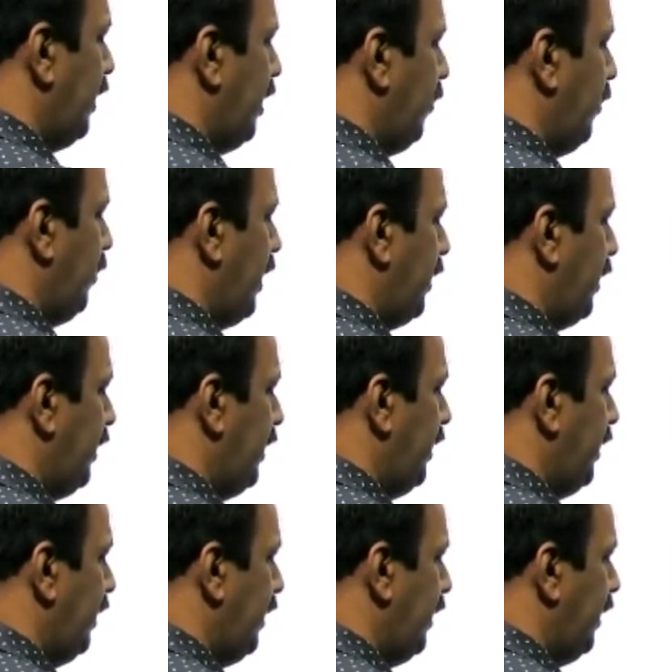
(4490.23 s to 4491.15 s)
a
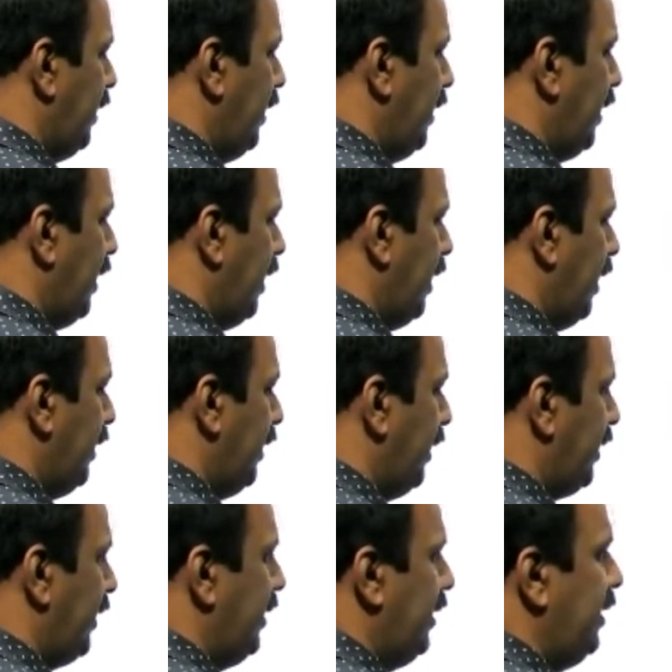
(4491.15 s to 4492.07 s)
battery and a
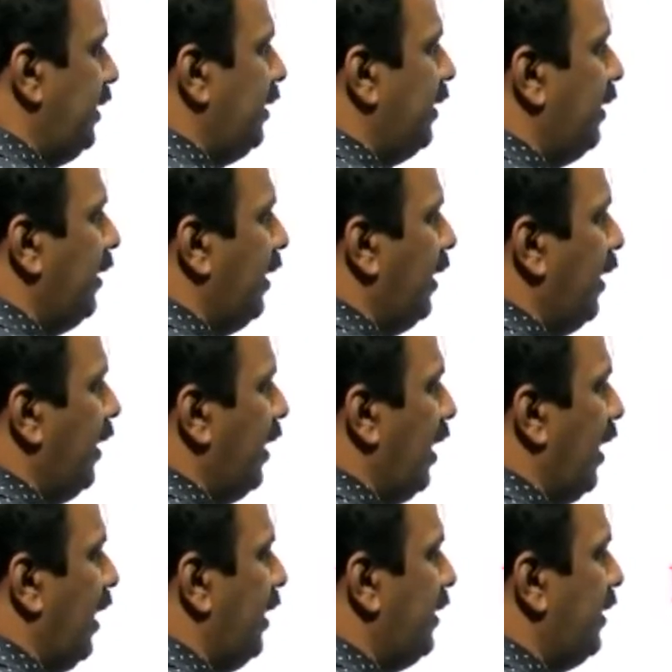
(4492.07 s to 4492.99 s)
key,
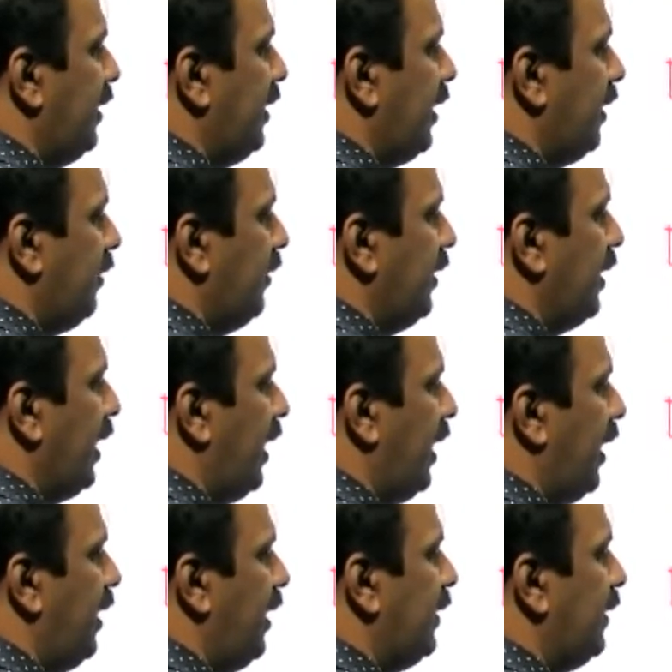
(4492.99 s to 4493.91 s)
and here we
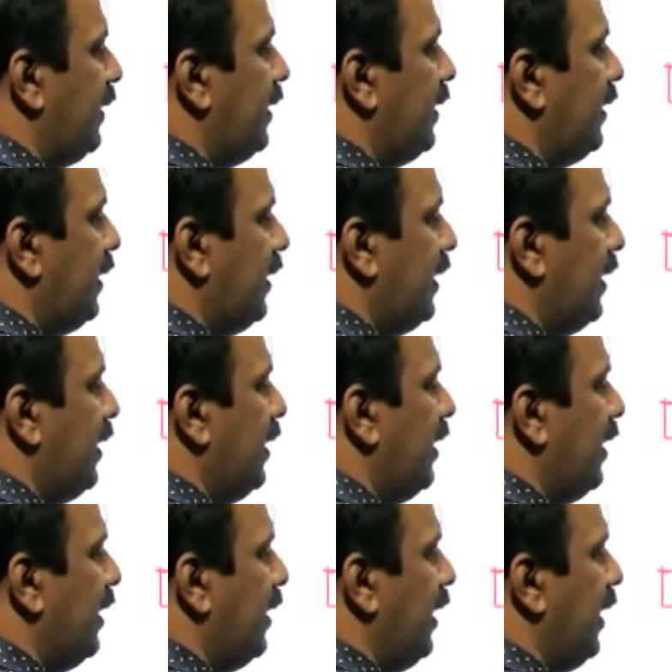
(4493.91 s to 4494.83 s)
had
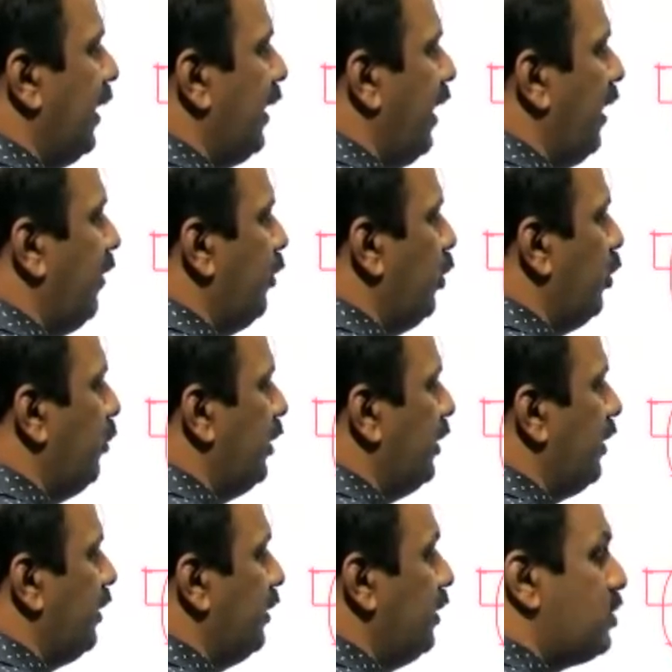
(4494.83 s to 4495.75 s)
a
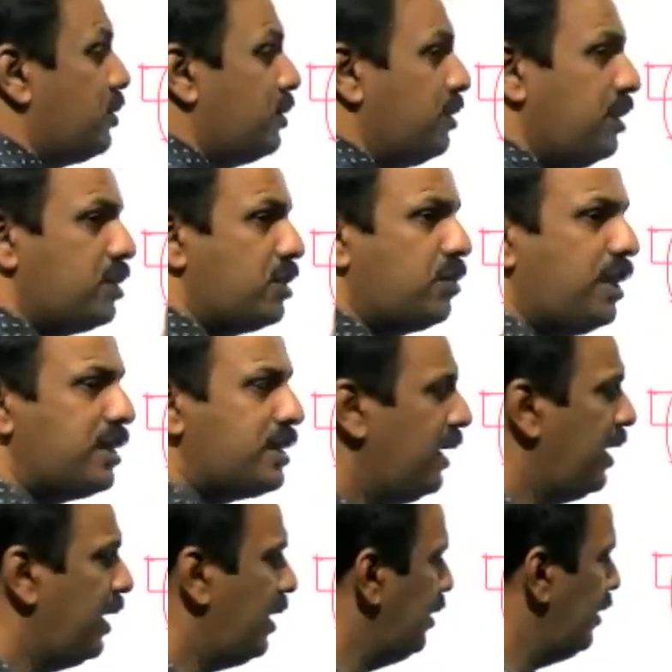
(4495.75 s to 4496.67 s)
galvanometer. This was
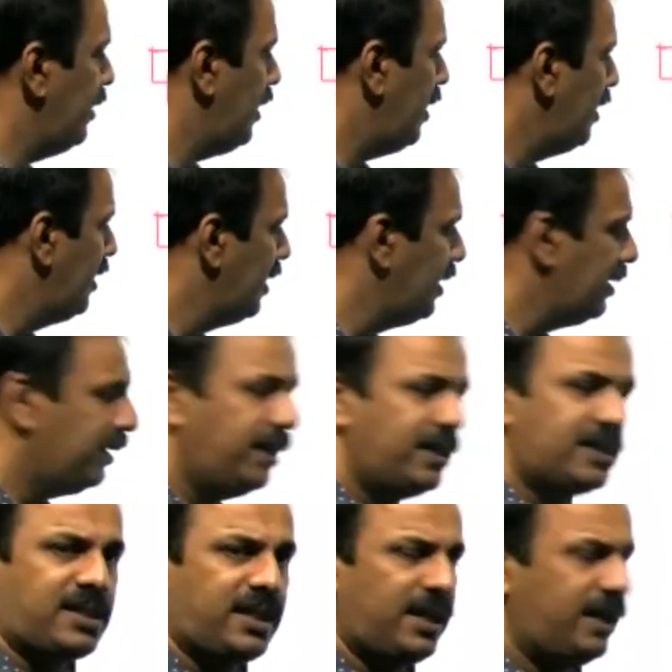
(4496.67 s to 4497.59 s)
there in the
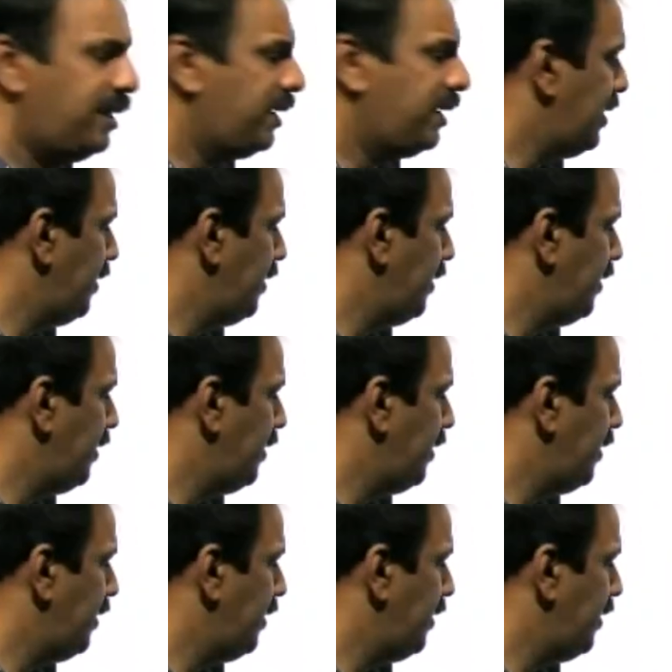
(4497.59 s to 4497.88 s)
10th standard